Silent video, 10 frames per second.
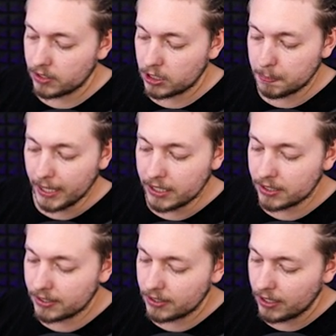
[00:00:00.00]

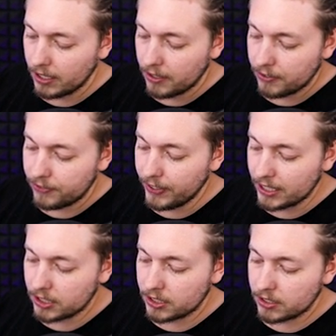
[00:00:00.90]
space
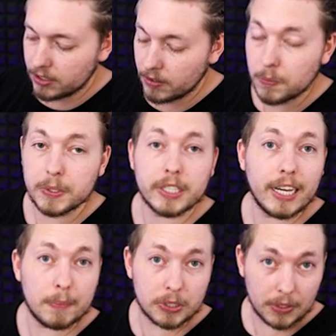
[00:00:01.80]
fixed with a
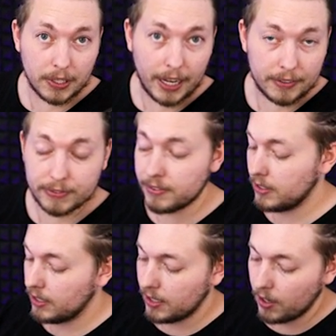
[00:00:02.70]
capital F,
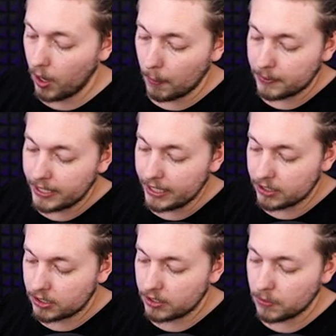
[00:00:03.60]

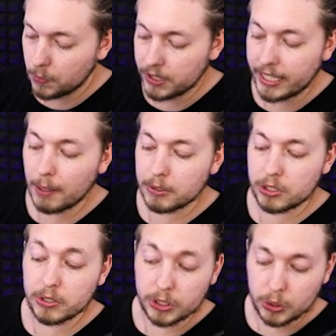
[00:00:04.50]
update with a
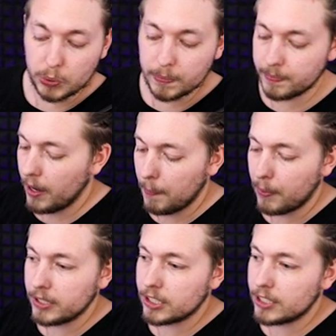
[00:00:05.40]
capital U, uh,
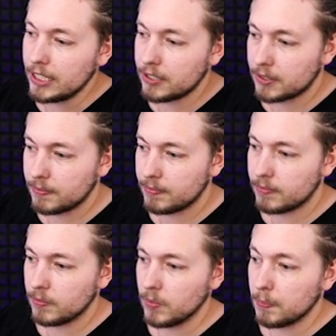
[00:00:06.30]
parentheses.
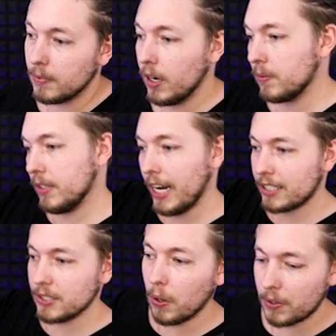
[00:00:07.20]
Oh, oh, it
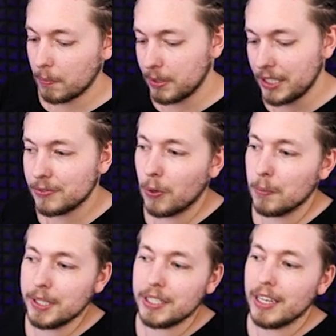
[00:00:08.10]
actually auto-completed for
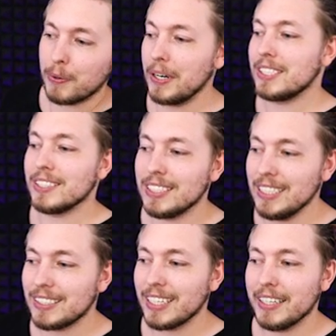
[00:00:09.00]
me.
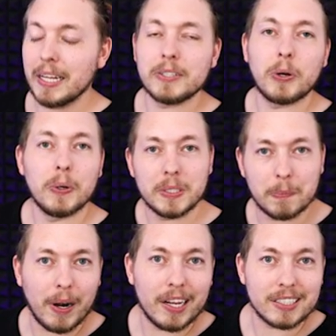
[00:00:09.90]
Parentheses and then curly
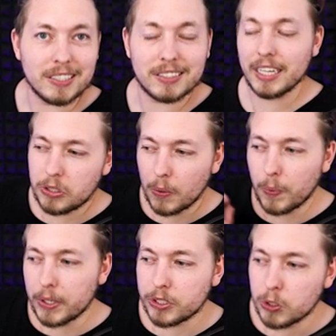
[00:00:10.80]
brackets. Don't
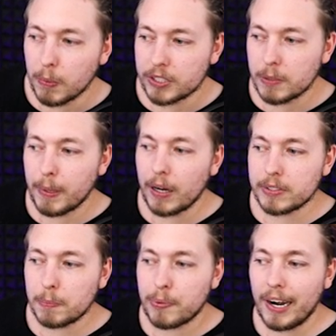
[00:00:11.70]
worry too much
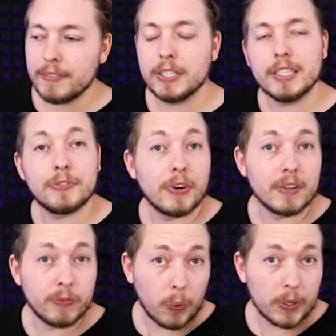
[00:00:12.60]
about the private in front
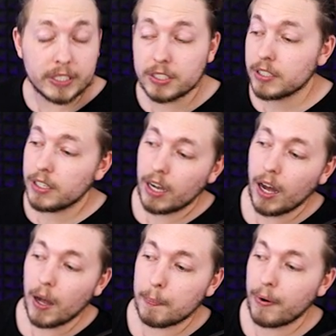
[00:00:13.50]
of void.
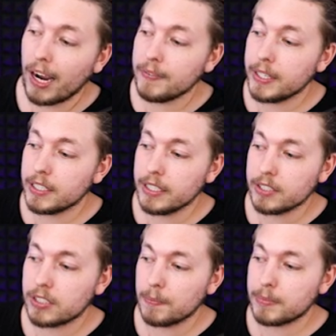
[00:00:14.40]
Uh, private
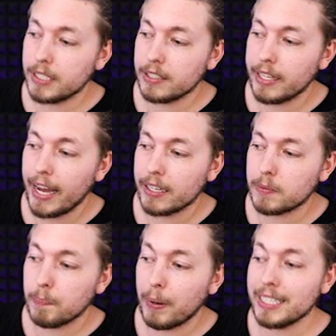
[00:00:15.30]
is something
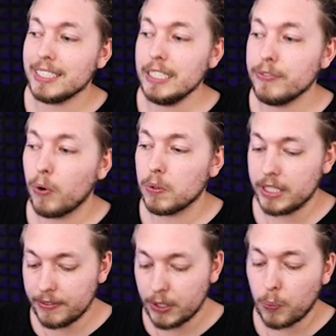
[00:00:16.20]
that by
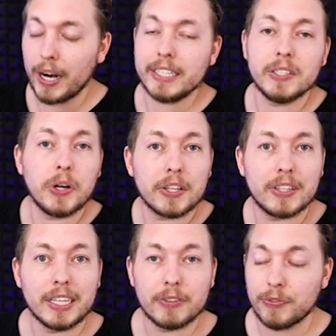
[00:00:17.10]
default, if you write
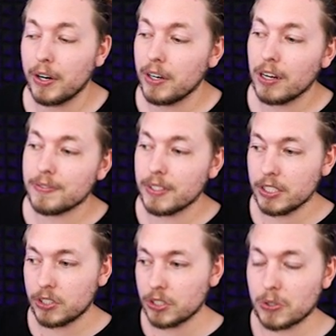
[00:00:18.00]
nothing in front of,
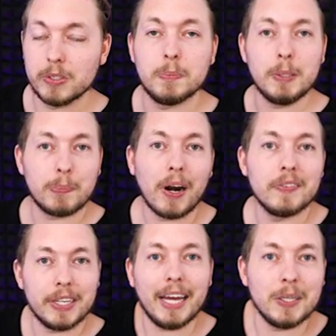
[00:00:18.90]
it's just going to be
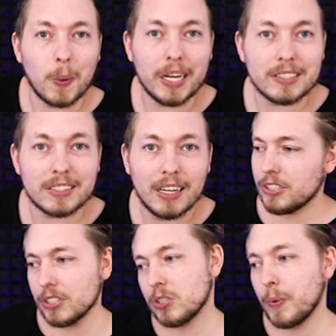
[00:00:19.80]
private anyways.
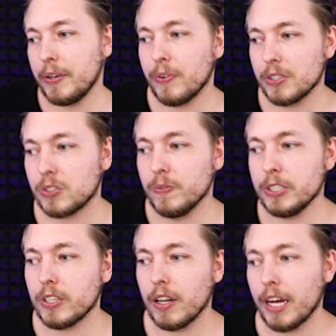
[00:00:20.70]
It's just a way for us to
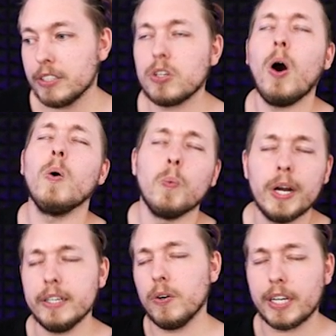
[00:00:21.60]
visualize, oh
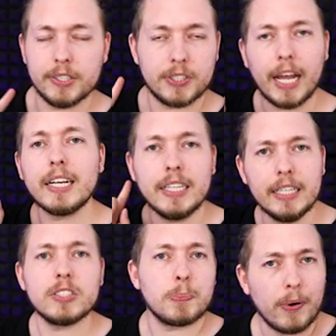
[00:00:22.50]
wait, okay, so that
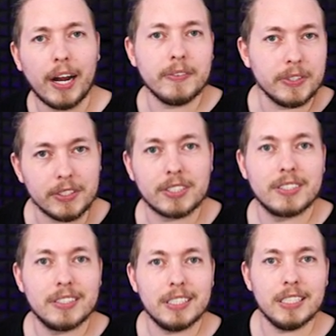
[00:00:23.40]
is
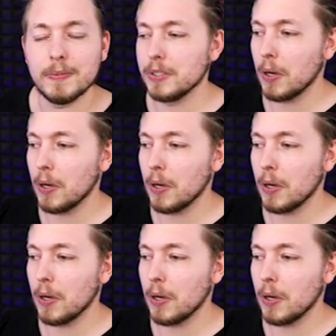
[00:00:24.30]
private, even